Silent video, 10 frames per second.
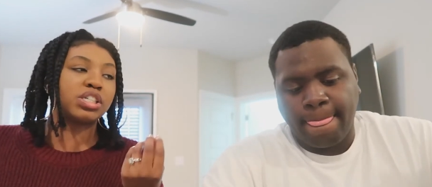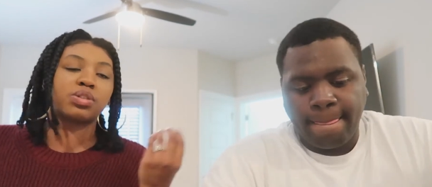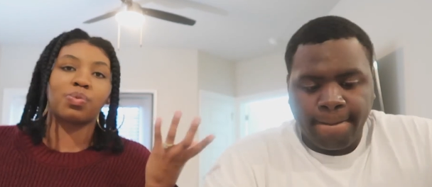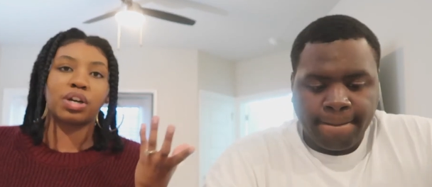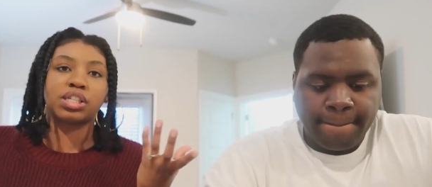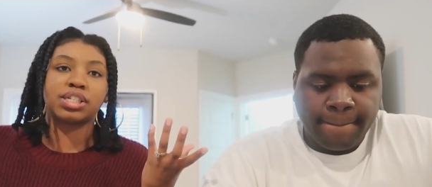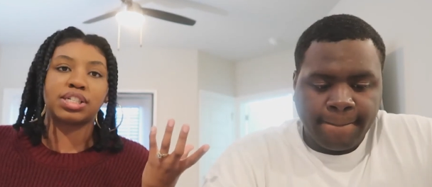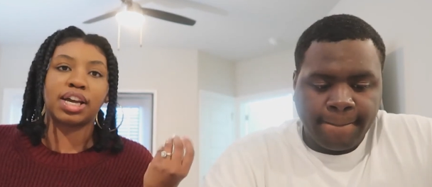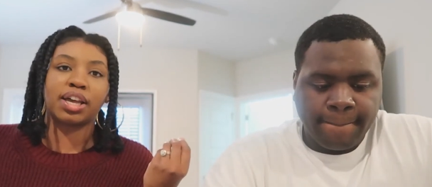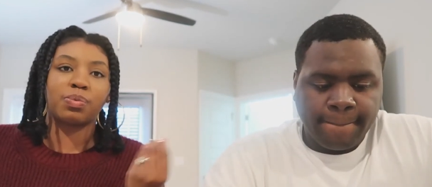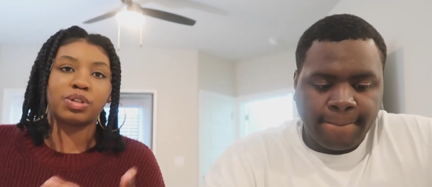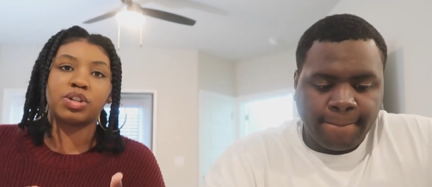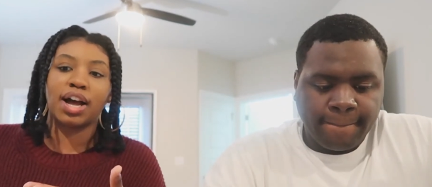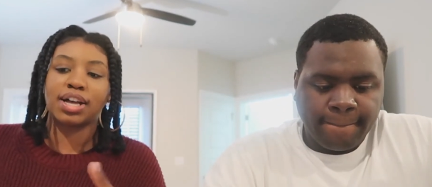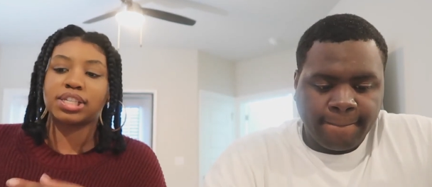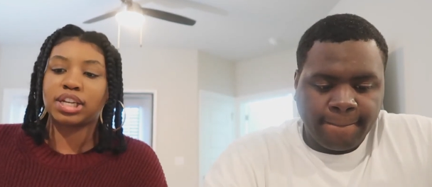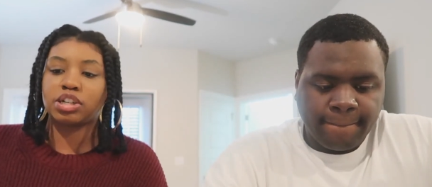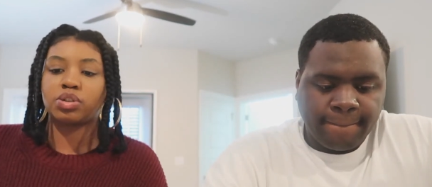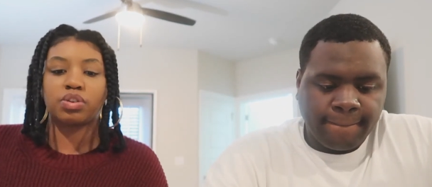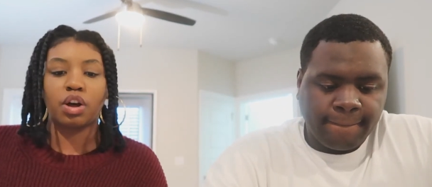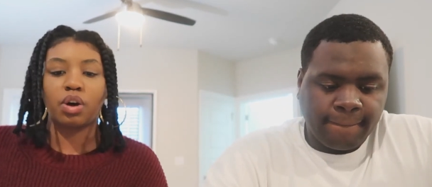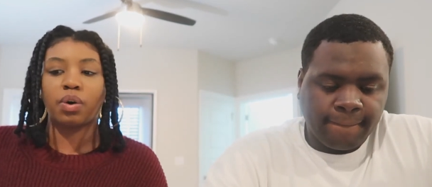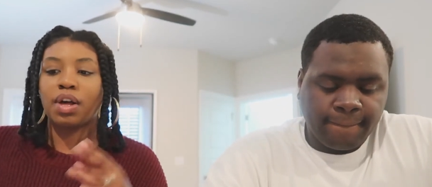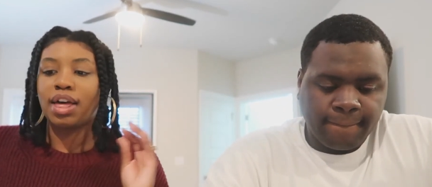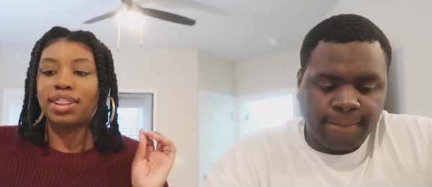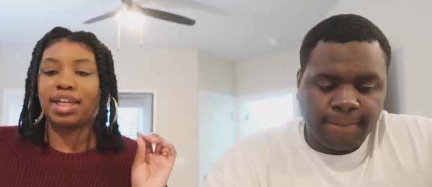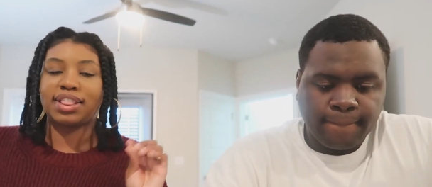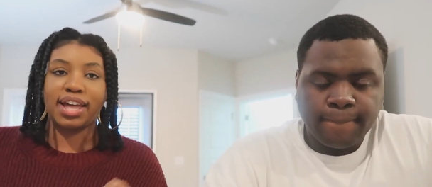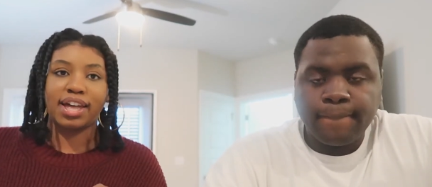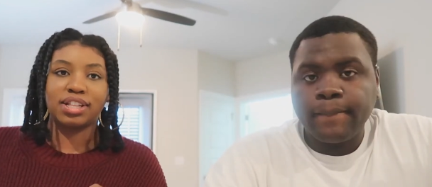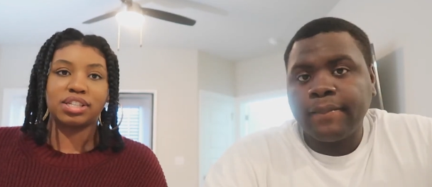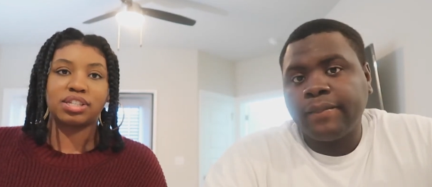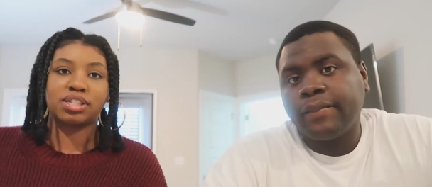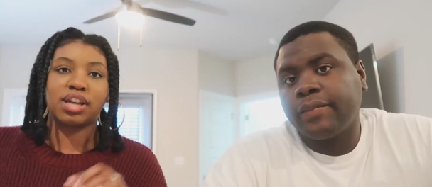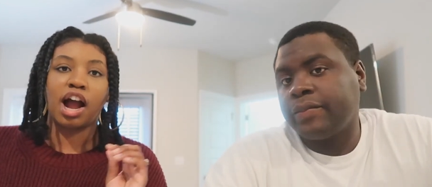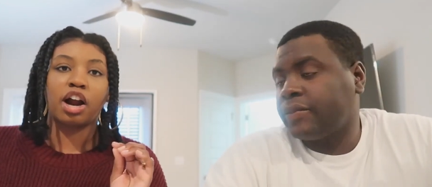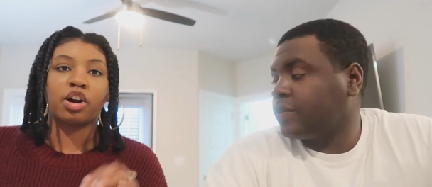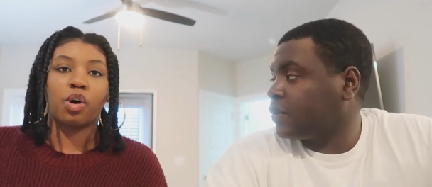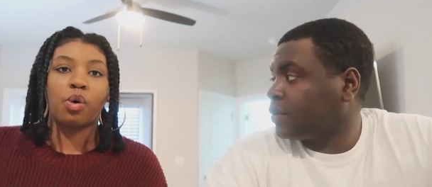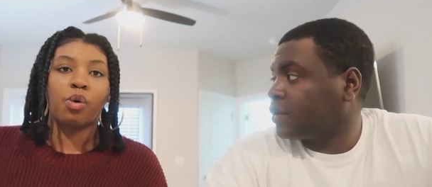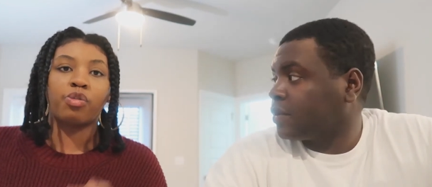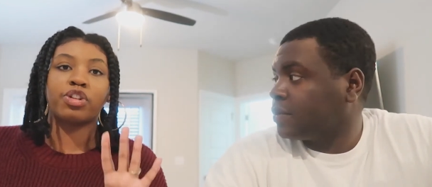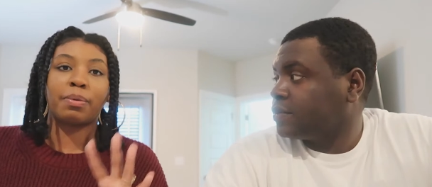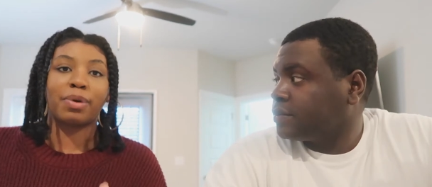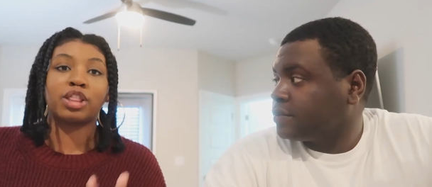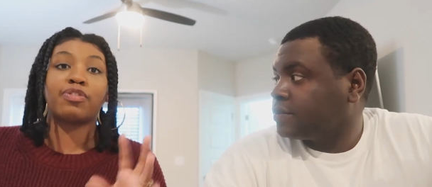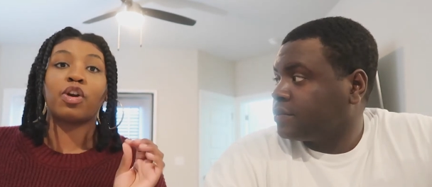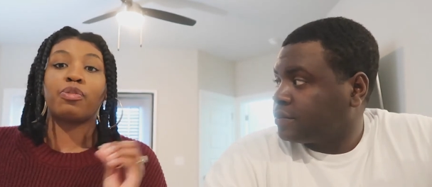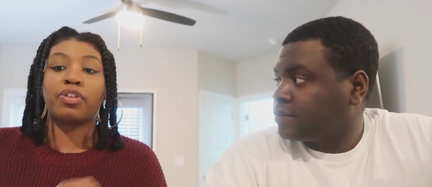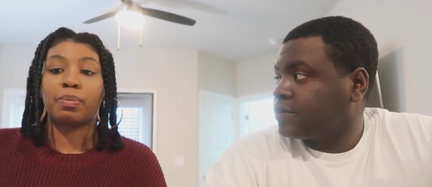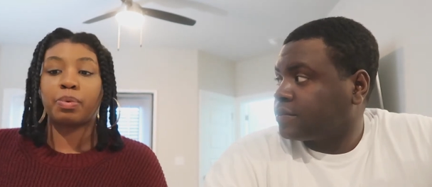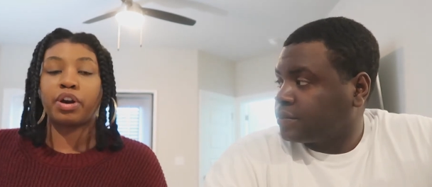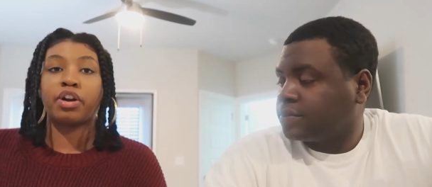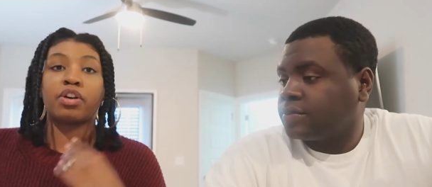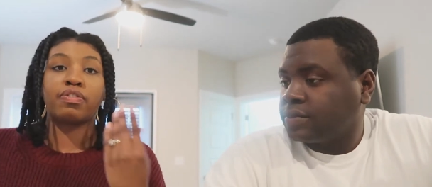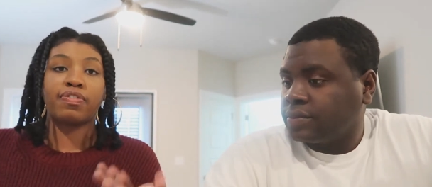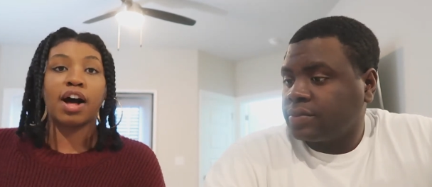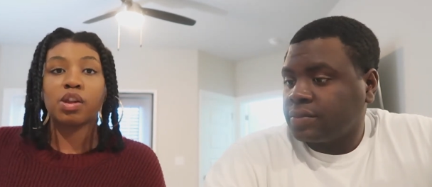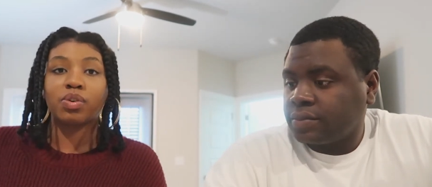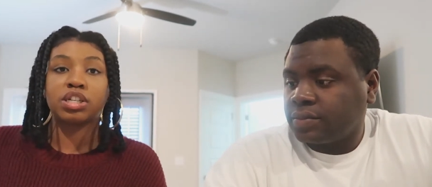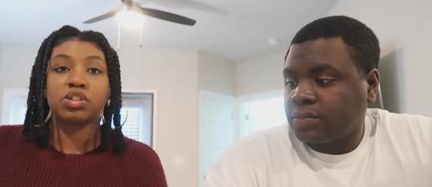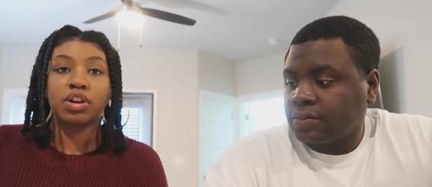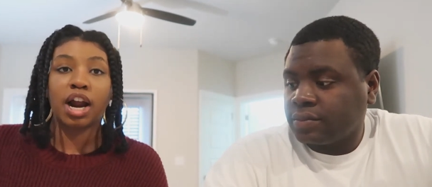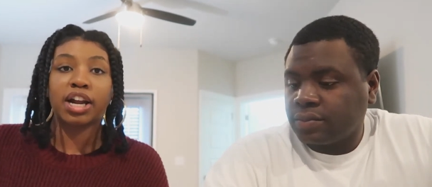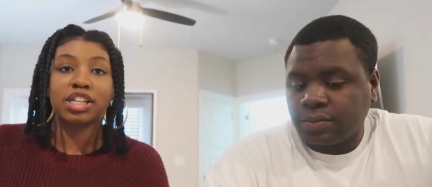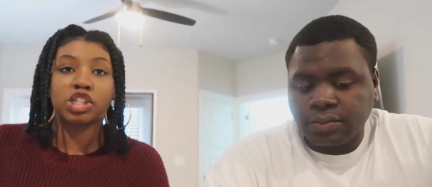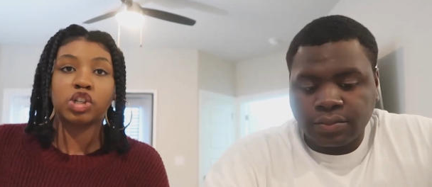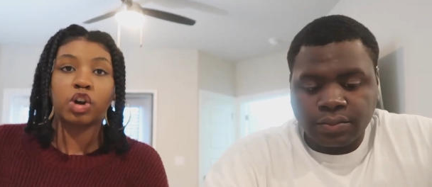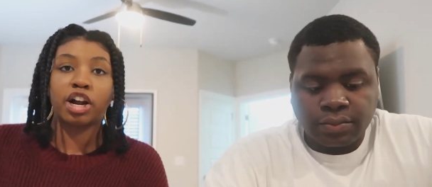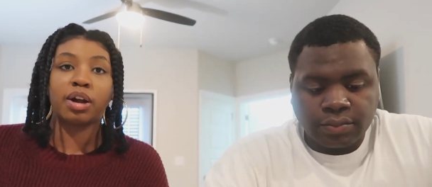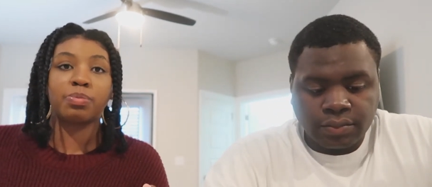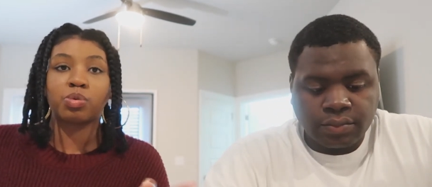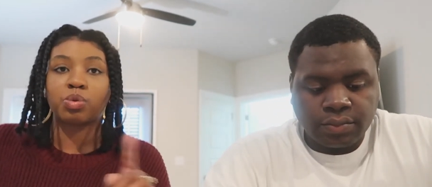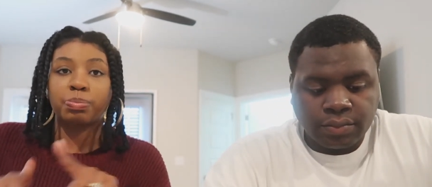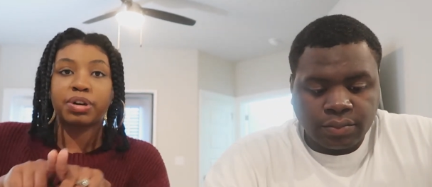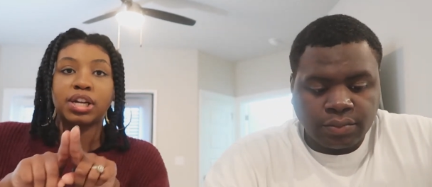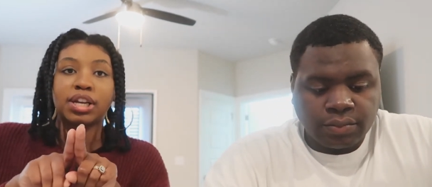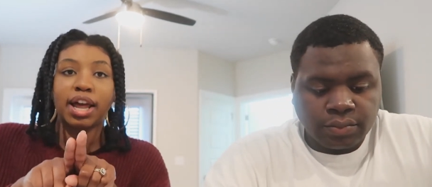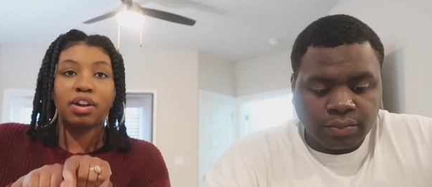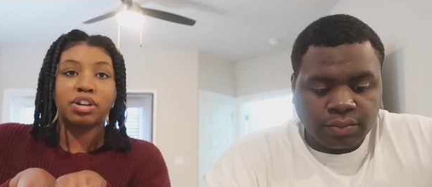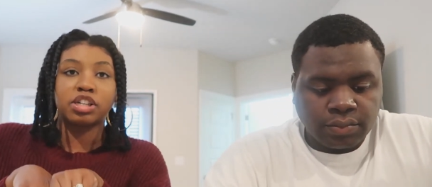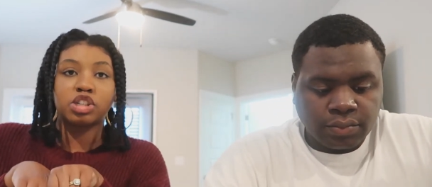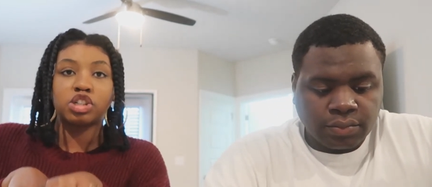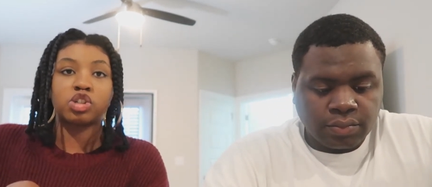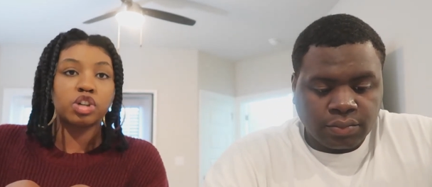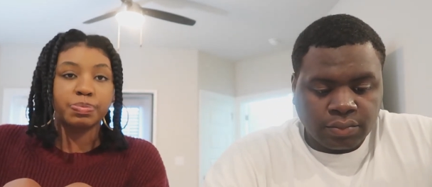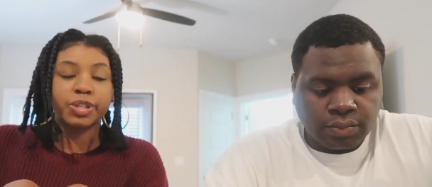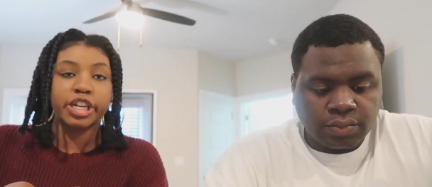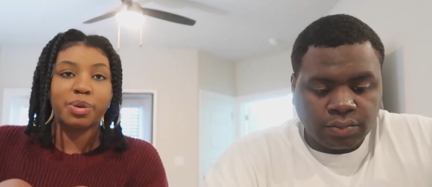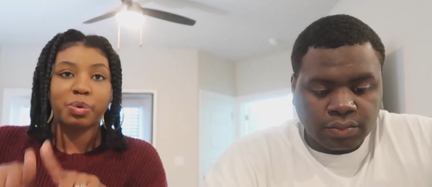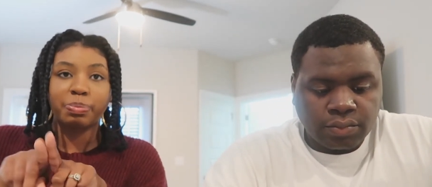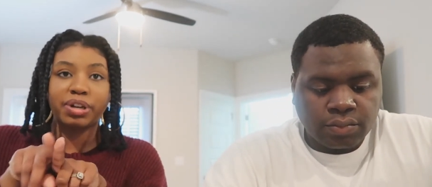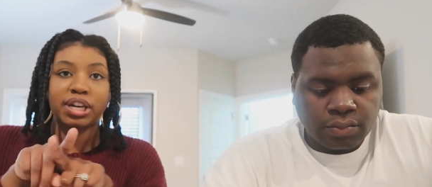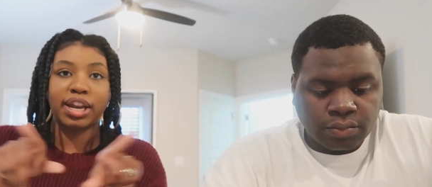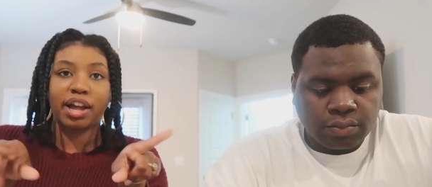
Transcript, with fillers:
Speaker 1: we just wanted to check in with you guys and let you know that that's our goal for the month of November. Follow us on our Instagrams. We'll put it down in the description. We'll put